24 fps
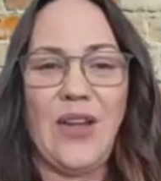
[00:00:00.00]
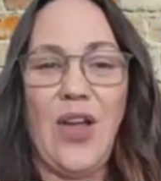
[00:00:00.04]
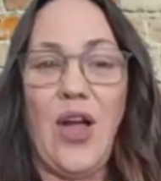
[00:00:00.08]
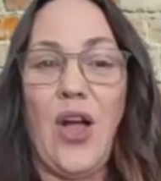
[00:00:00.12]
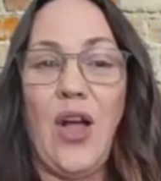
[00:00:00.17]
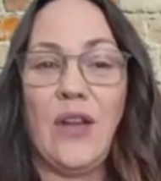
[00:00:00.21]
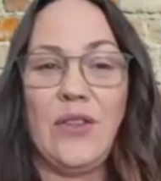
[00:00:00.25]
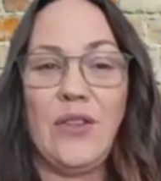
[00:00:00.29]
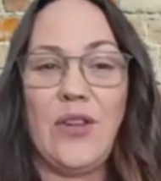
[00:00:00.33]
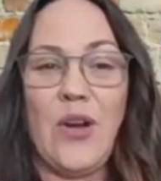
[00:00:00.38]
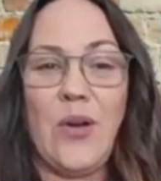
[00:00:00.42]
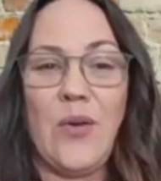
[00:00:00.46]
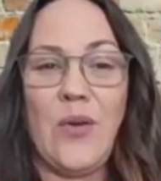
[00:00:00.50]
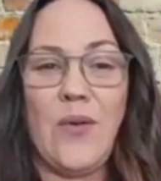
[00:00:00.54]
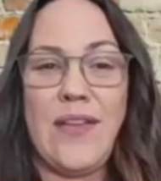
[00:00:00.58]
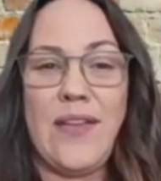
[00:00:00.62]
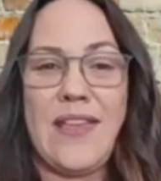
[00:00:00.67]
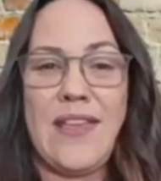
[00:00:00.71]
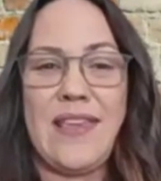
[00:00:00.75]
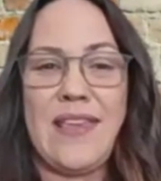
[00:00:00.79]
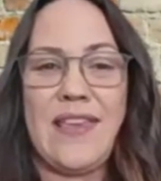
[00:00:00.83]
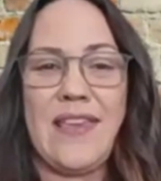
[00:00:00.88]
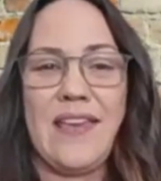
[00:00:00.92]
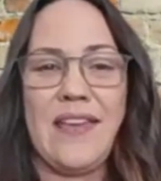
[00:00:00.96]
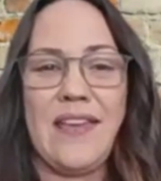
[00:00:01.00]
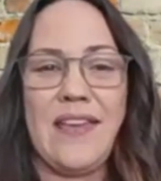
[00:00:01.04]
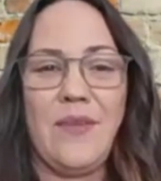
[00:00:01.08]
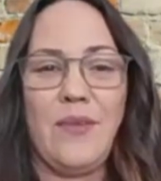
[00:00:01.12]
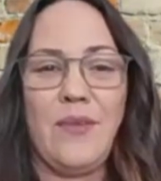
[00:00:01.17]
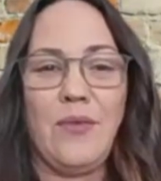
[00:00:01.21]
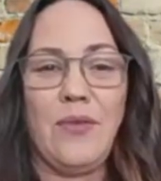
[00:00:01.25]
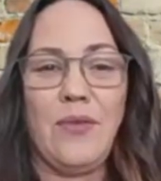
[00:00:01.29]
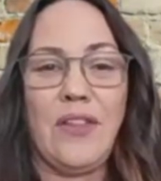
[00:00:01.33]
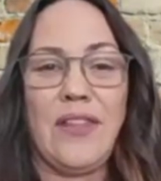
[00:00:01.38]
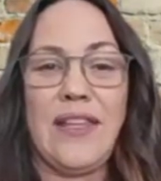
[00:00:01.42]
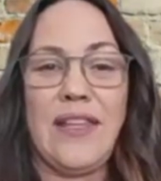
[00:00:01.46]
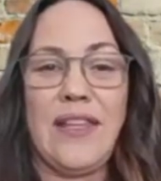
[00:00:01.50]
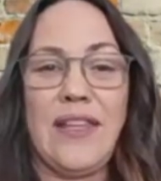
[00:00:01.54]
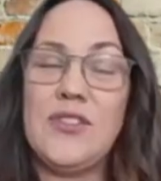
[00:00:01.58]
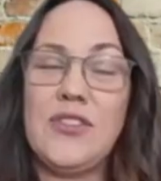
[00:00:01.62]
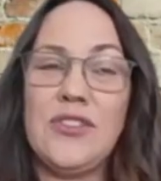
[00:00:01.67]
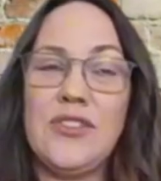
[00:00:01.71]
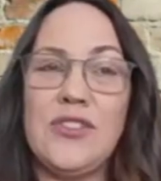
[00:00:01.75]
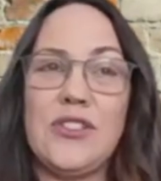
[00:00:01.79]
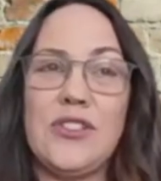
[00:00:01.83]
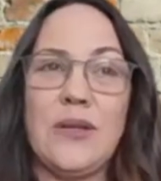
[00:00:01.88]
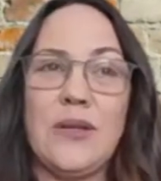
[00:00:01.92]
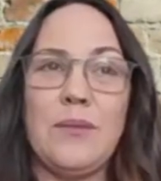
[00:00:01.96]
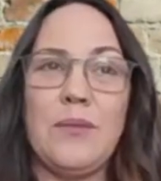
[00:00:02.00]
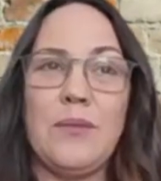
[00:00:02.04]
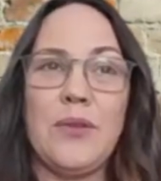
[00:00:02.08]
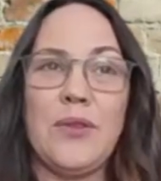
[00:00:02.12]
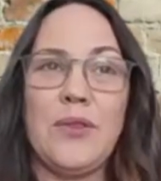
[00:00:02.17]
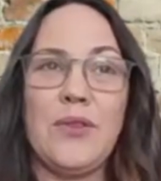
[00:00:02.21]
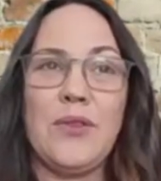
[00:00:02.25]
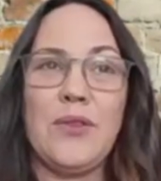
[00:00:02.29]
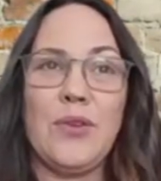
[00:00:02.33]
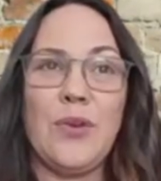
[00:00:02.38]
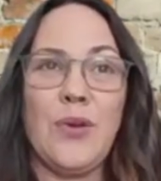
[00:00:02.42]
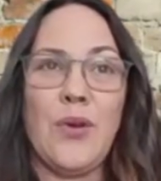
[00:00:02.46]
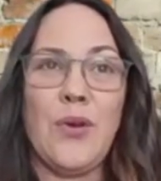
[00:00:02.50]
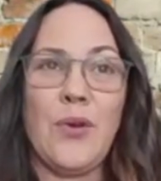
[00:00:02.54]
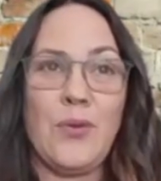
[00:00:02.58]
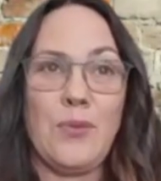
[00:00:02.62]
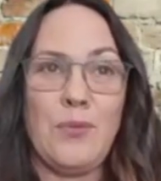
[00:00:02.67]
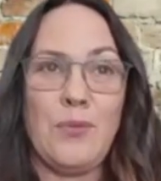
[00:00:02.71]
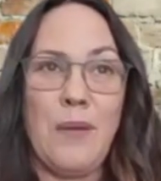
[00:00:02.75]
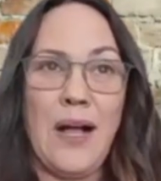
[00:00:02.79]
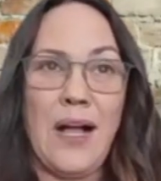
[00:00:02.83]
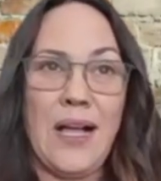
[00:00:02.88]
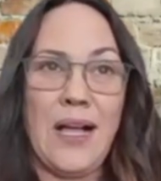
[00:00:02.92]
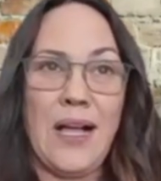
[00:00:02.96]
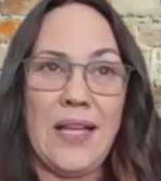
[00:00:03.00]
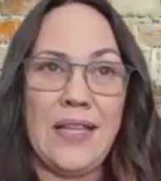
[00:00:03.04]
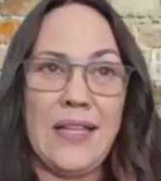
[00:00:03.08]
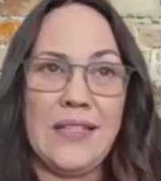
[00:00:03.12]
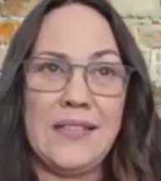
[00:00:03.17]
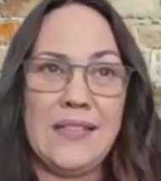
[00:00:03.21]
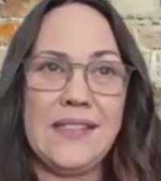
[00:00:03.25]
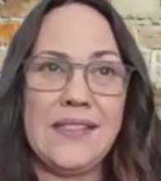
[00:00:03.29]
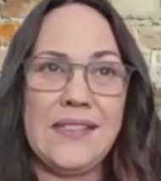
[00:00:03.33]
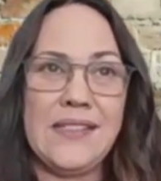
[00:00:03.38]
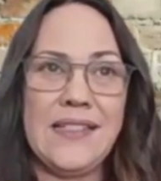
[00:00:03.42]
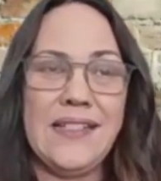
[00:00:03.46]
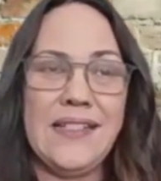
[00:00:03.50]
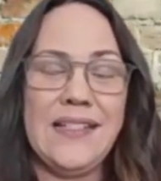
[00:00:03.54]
ongoing relationship with your own mind.